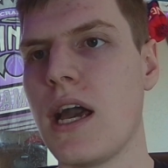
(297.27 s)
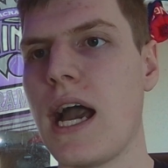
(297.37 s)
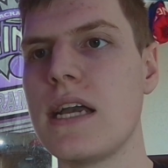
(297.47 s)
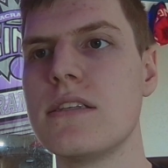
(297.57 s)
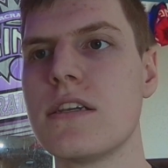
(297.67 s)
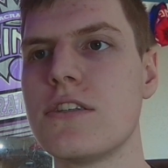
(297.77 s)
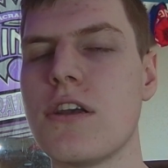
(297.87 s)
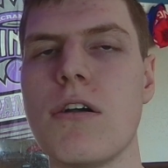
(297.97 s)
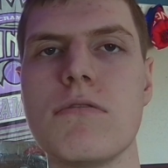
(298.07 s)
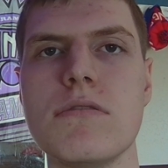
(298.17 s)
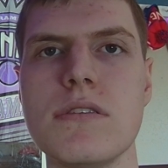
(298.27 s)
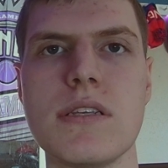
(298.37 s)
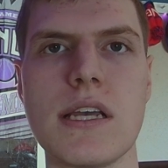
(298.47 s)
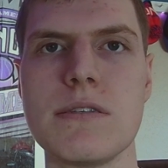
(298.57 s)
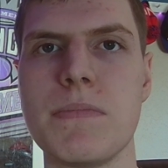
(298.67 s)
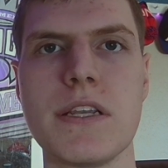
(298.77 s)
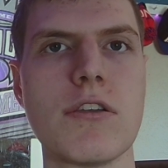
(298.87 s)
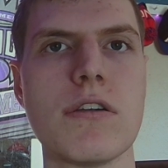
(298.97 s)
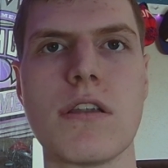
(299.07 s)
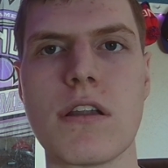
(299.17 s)
Isaac Jones has been
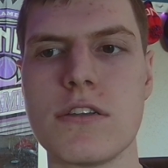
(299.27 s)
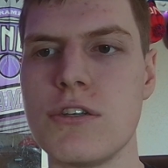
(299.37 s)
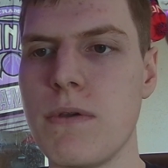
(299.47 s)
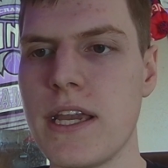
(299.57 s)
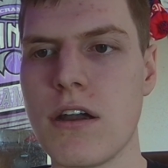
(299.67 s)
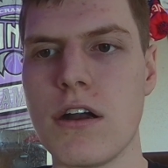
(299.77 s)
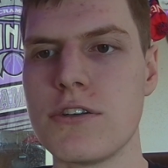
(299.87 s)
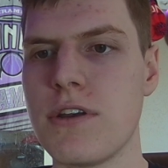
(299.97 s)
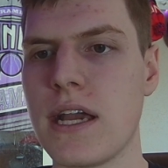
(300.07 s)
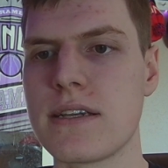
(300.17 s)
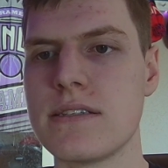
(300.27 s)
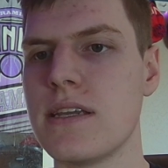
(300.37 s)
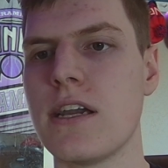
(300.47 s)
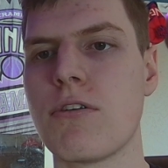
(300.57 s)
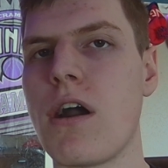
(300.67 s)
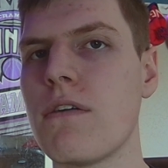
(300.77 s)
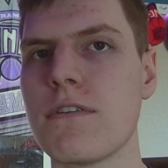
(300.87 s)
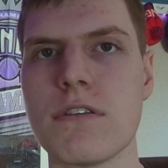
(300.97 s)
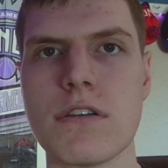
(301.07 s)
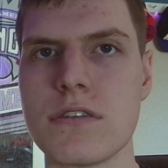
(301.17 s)
good on a two-way contract. Isaiah
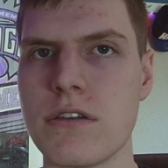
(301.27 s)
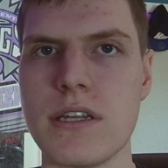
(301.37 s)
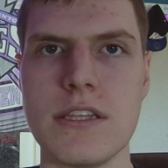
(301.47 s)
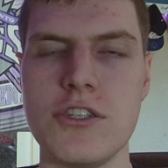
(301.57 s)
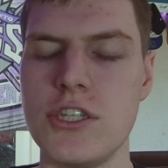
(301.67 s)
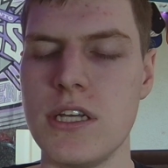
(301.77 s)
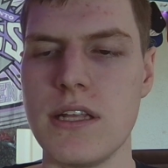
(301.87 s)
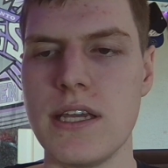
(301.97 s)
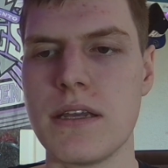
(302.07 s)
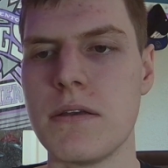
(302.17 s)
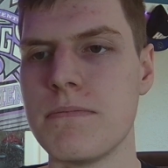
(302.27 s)
Crawford looks good in the G League.